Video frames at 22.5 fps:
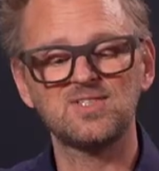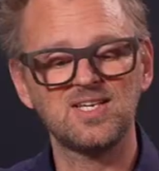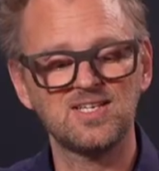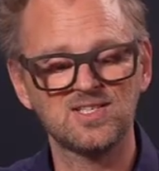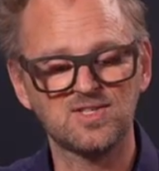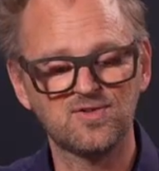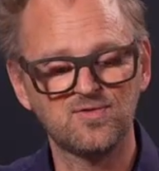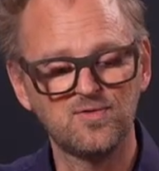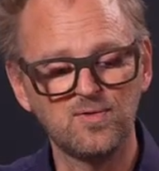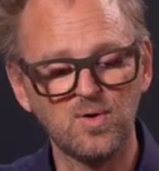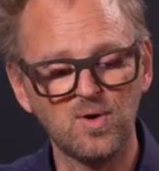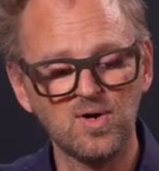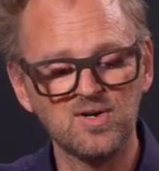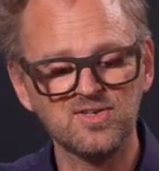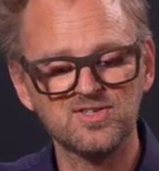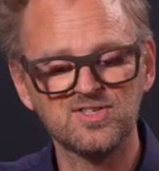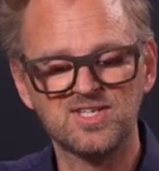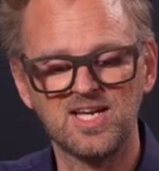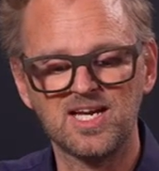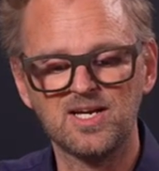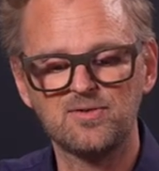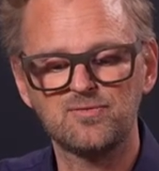there's full
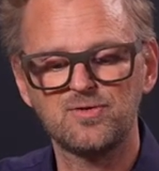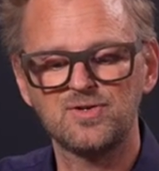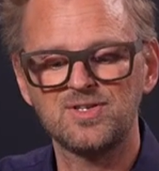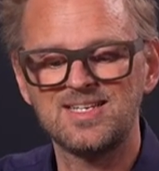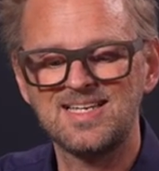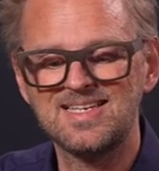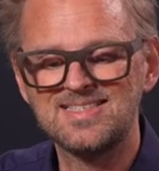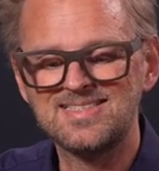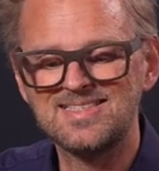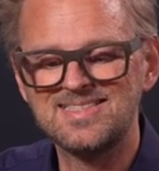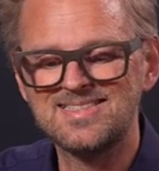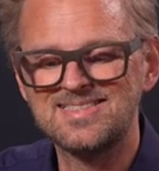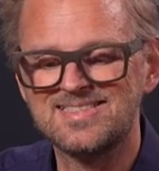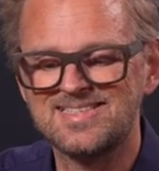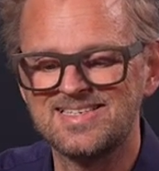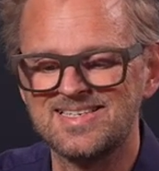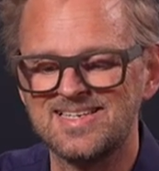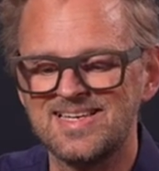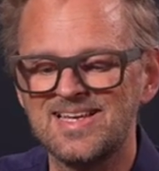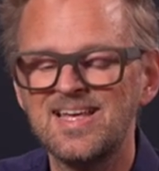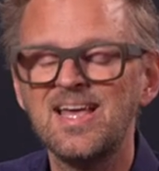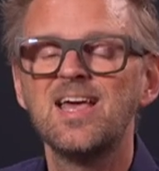
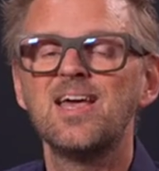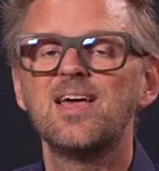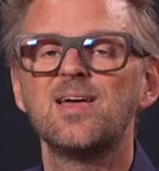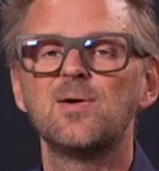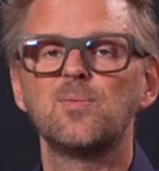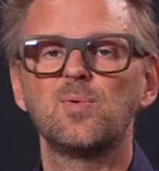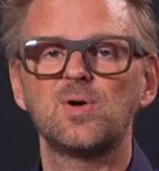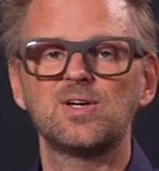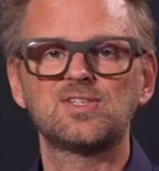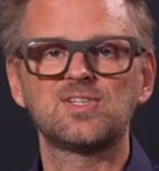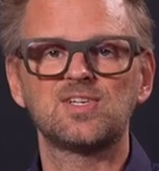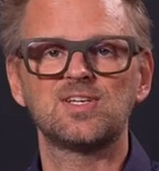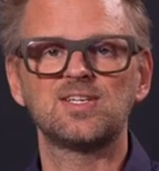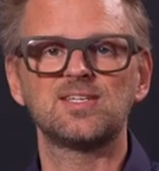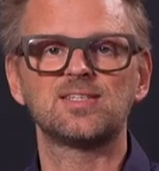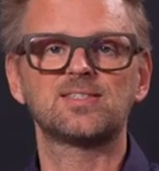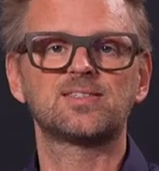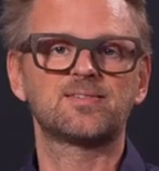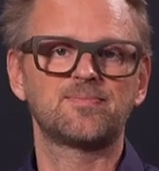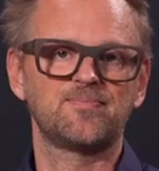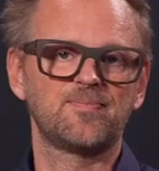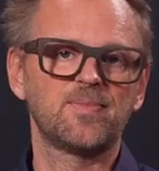synchronicity, which
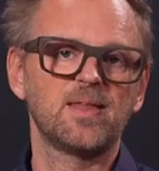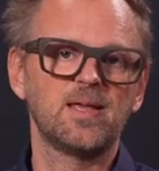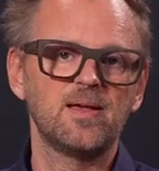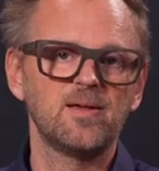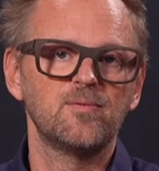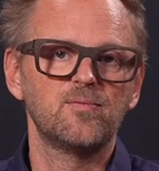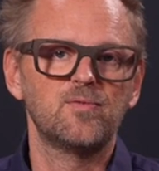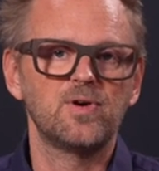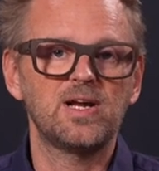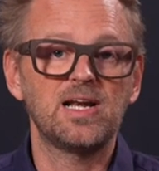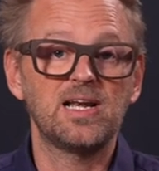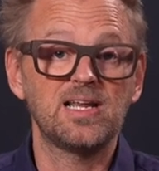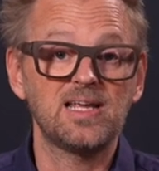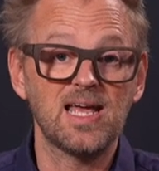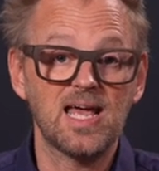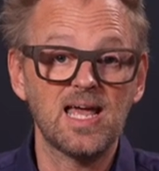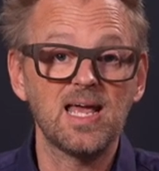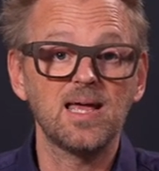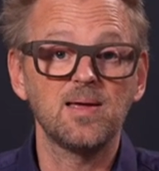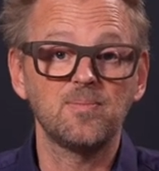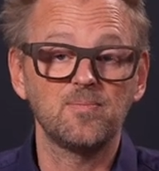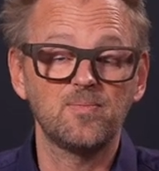is really
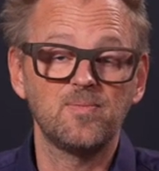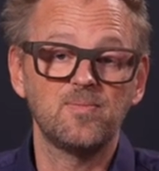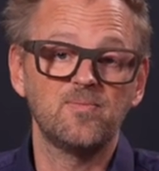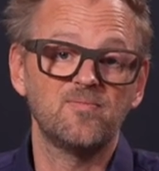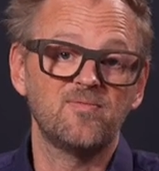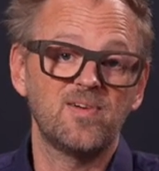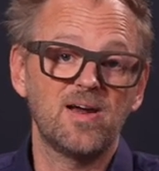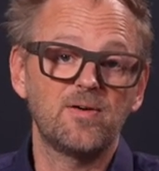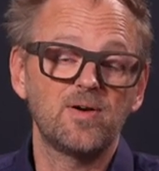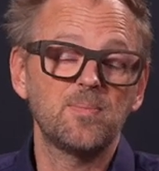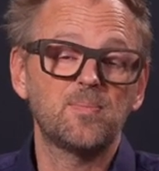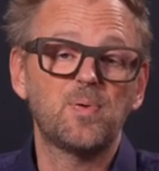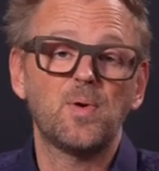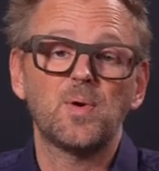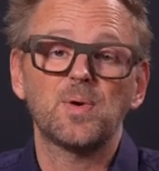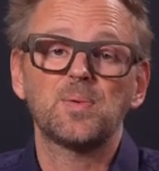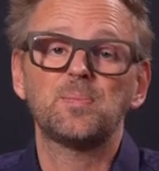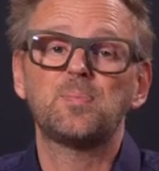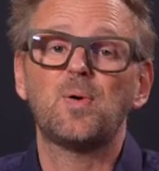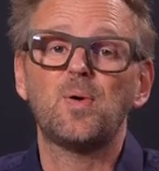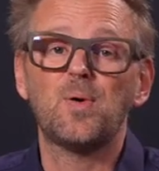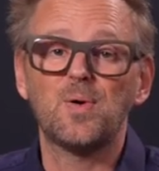a very
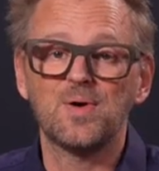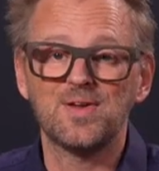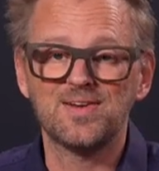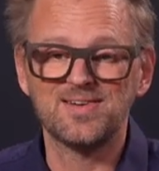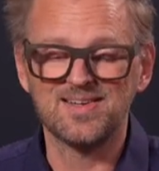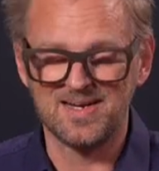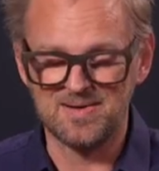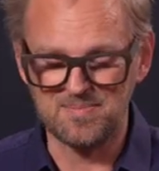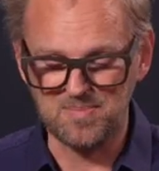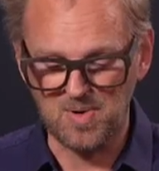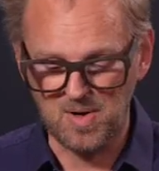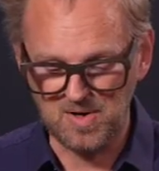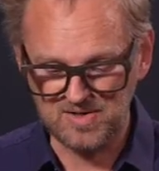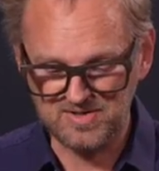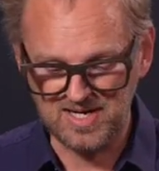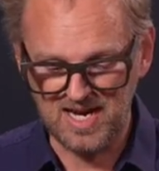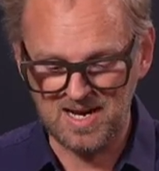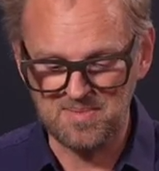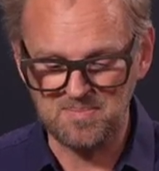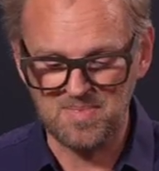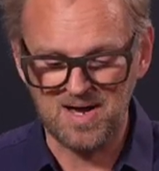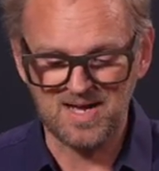important point in
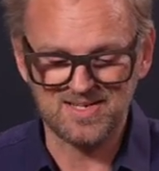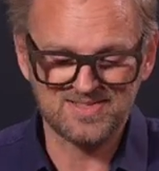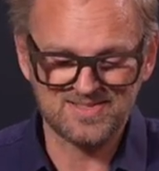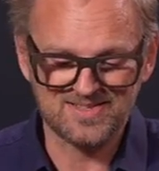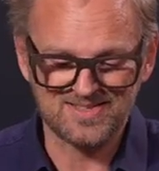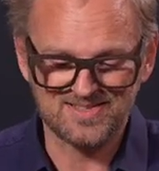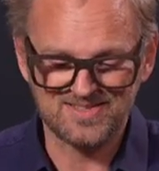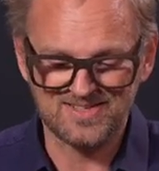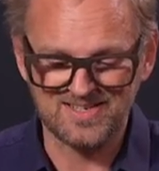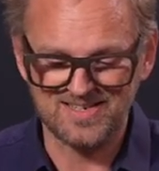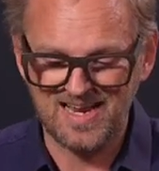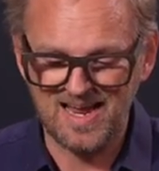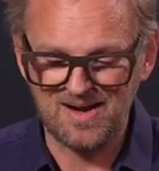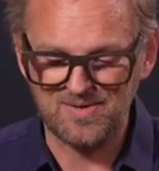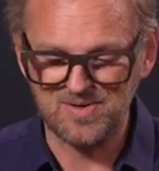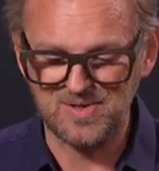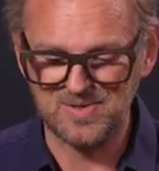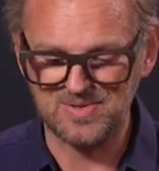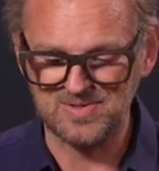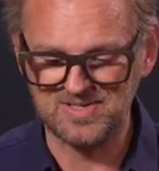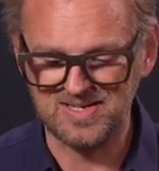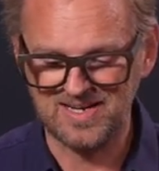multi-master
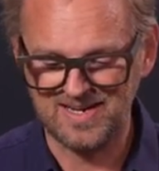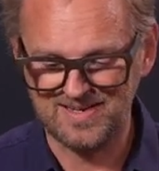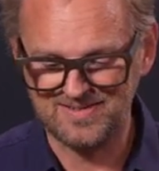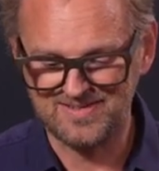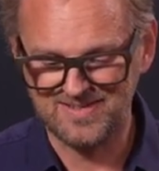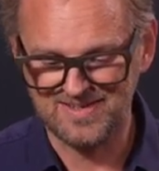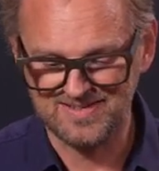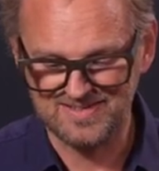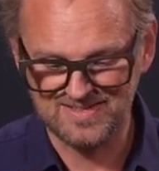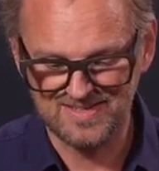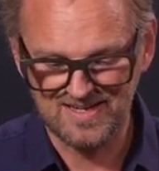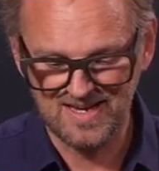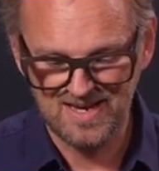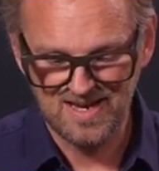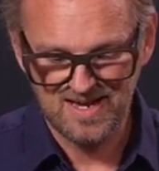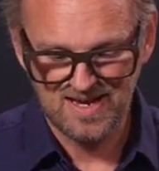scenarios like this.